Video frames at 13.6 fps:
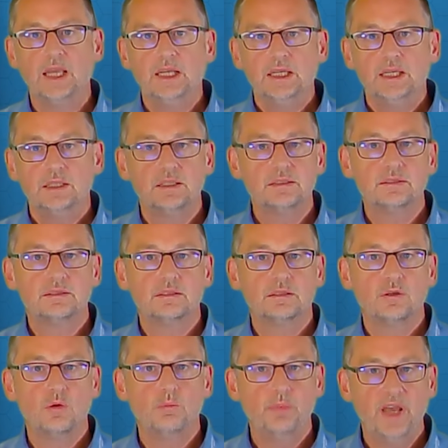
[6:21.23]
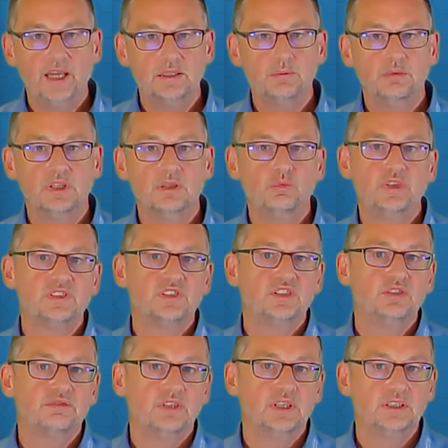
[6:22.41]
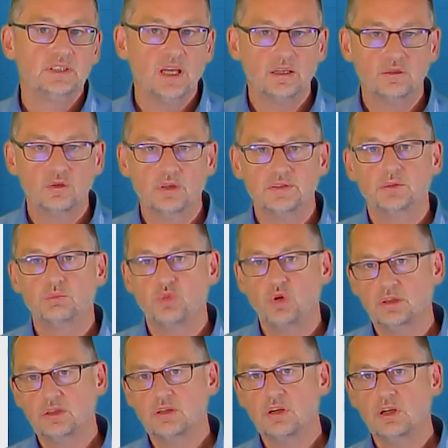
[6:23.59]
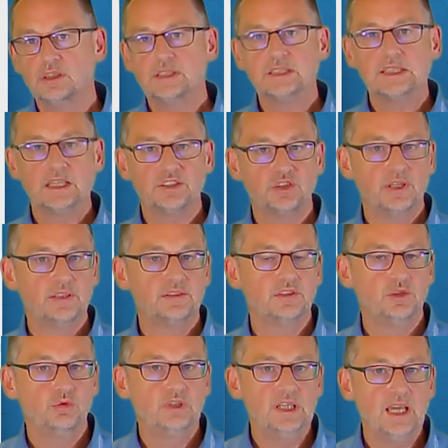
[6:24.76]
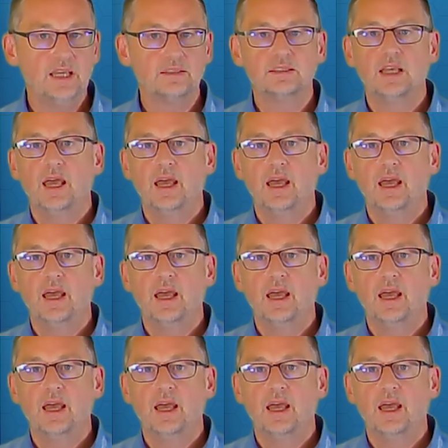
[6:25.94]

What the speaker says: It is compatible with different diagnostic protocols such as UDS,